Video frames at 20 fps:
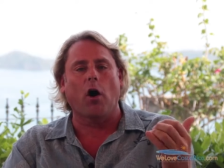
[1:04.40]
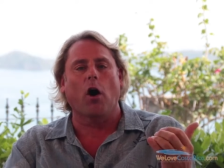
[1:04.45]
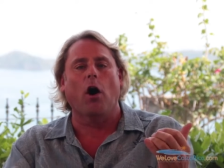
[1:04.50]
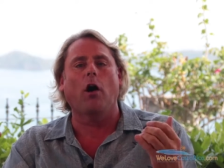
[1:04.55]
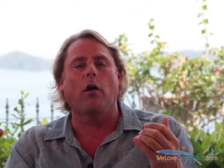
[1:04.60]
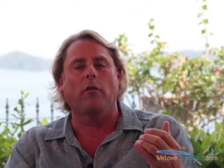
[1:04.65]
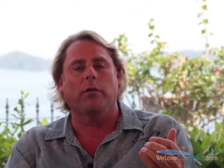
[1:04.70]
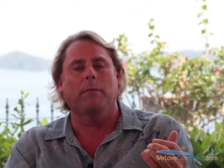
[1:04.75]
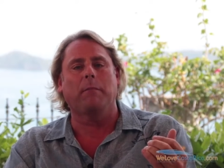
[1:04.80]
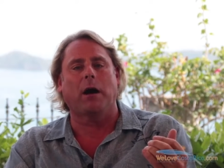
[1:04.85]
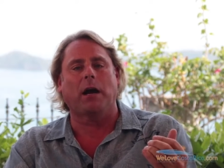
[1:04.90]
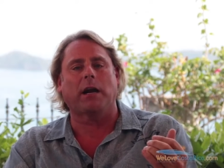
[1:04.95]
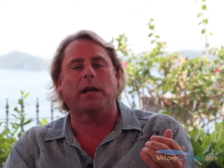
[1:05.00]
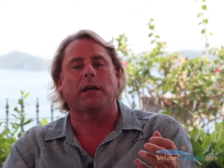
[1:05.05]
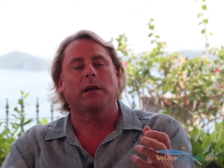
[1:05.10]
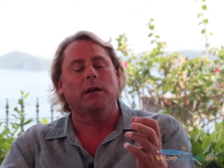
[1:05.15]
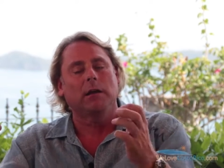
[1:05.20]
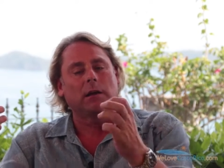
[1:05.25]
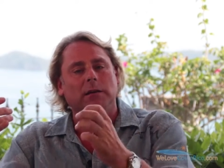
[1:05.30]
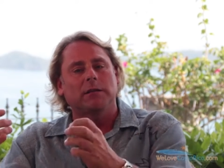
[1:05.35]
all the
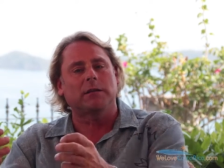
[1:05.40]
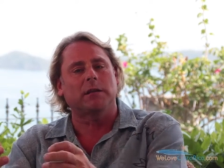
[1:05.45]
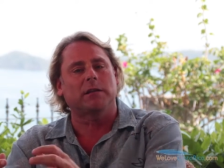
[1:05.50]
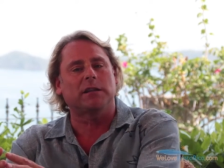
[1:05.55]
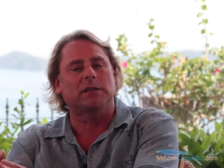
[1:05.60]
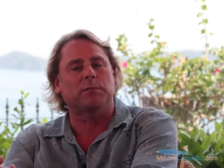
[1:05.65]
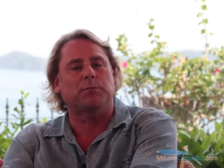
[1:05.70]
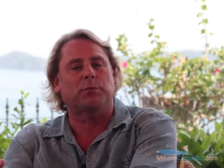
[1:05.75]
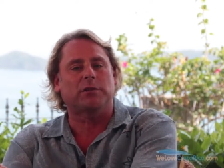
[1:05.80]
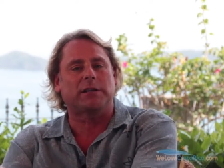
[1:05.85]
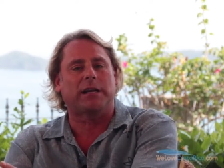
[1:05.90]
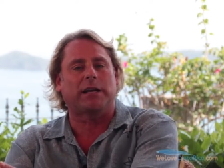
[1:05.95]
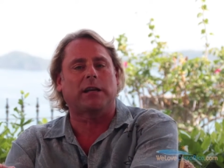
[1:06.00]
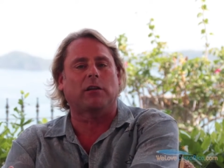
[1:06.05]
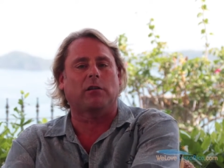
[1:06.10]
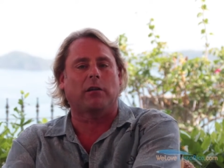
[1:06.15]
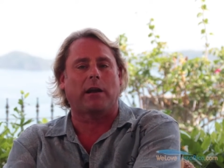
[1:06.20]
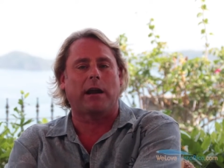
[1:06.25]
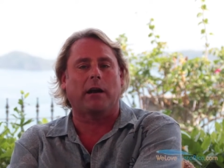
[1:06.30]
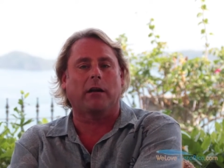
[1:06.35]
money to this
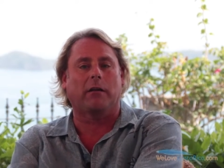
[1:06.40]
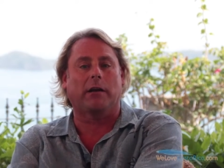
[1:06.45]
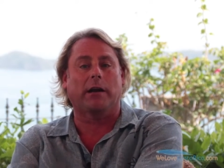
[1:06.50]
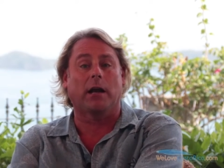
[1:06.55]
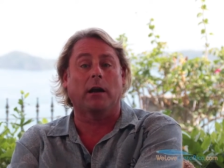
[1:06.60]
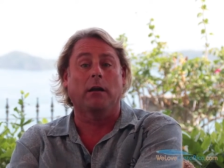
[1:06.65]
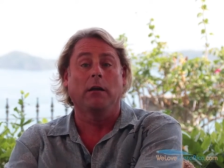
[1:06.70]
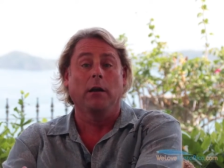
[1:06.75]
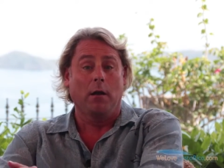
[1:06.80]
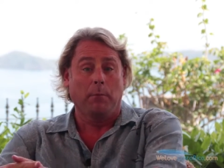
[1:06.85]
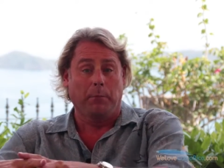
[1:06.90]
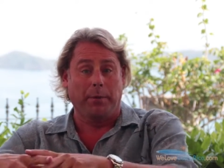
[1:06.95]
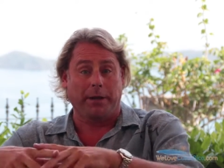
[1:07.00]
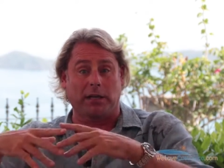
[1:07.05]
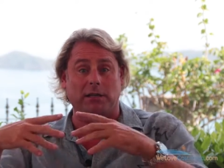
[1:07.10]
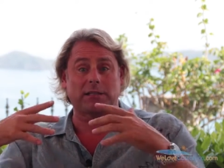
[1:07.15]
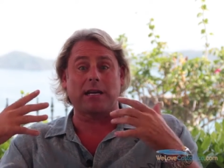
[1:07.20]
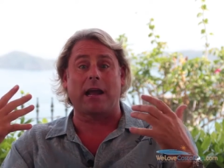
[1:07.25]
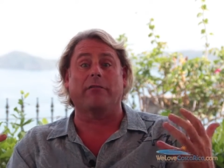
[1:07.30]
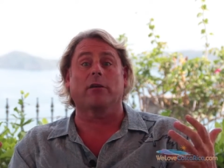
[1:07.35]
particular area
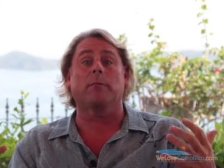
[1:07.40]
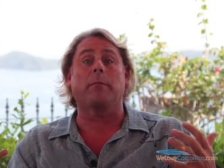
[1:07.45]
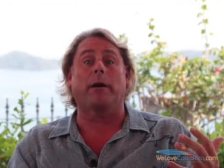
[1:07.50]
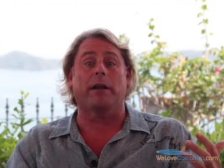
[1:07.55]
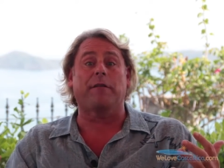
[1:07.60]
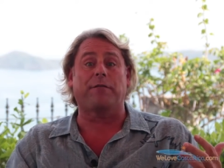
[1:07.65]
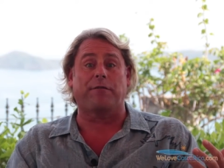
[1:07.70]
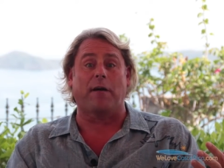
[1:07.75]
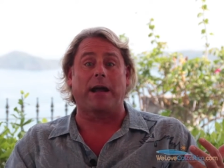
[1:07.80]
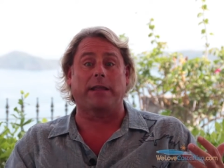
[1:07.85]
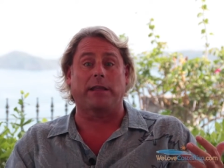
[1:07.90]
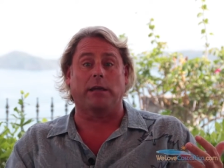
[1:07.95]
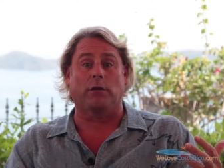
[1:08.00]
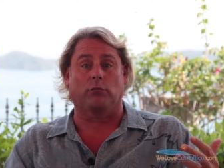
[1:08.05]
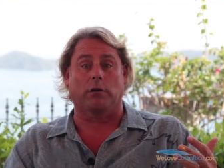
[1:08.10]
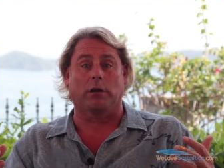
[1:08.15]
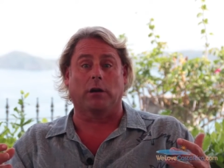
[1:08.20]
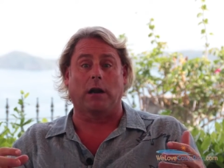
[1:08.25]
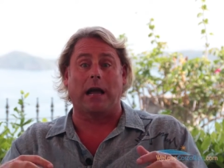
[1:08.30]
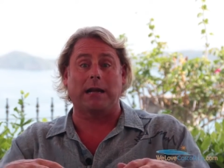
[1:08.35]
because everybody finally
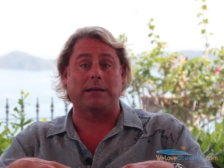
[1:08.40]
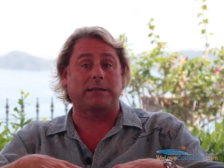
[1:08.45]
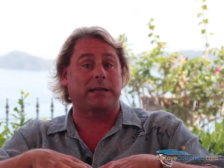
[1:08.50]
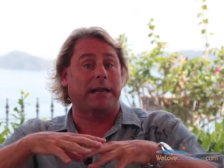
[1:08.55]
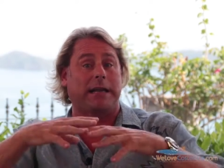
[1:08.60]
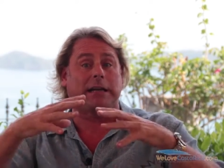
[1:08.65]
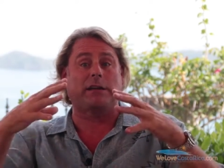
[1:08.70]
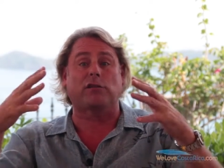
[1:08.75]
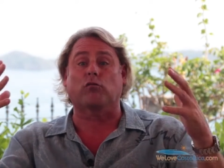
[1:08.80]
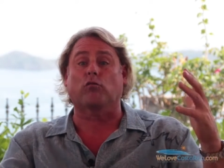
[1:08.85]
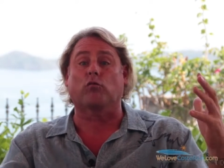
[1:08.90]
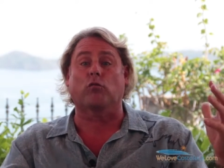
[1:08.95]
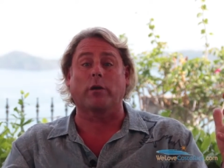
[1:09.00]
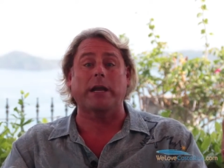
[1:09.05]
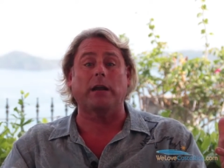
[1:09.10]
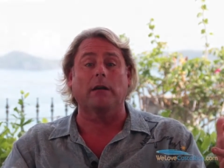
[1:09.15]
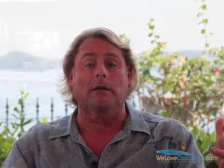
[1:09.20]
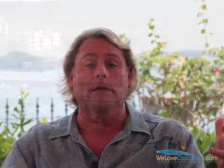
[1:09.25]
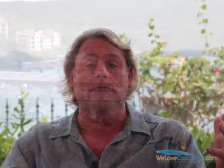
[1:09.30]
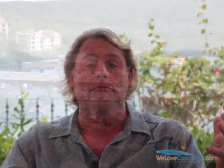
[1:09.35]
realized it's
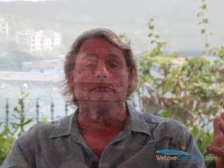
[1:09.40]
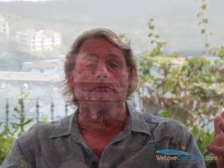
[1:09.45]
real.